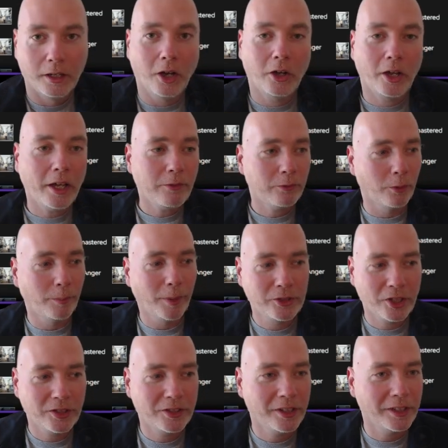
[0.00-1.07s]
Okay, from
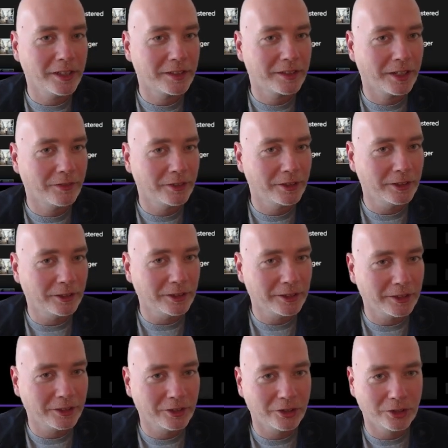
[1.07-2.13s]
Manchester, let's have a little
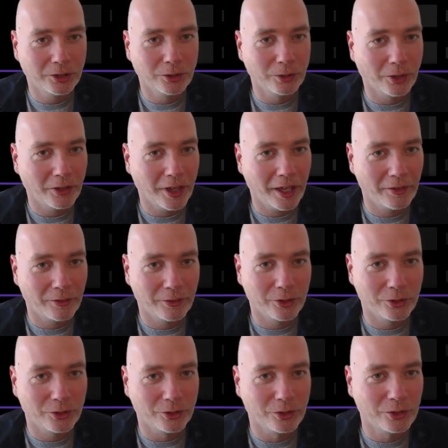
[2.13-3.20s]
listen to their
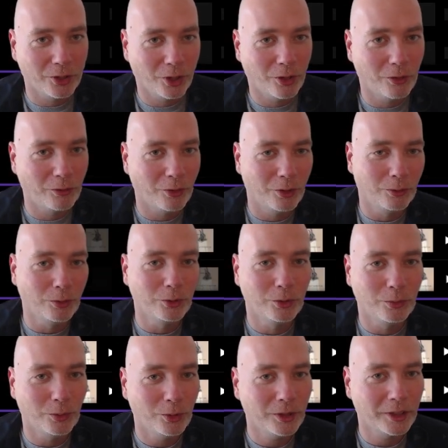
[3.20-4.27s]
versions of
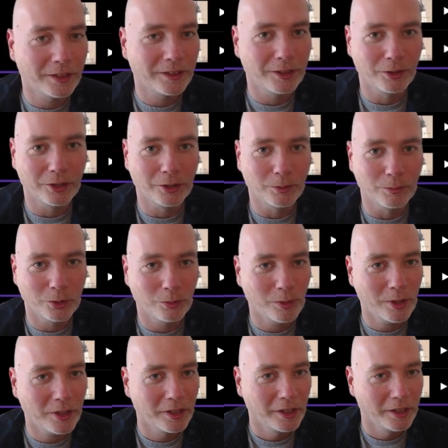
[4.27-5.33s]
Wonderwall. Let's see what it comes up
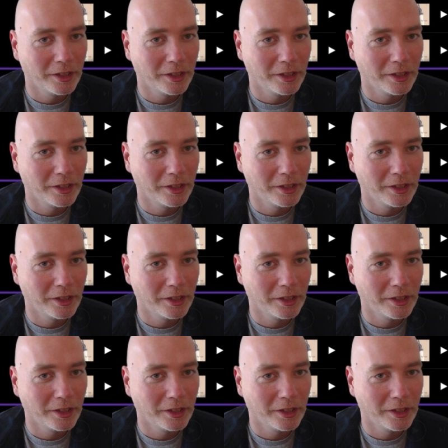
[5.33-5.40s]
with.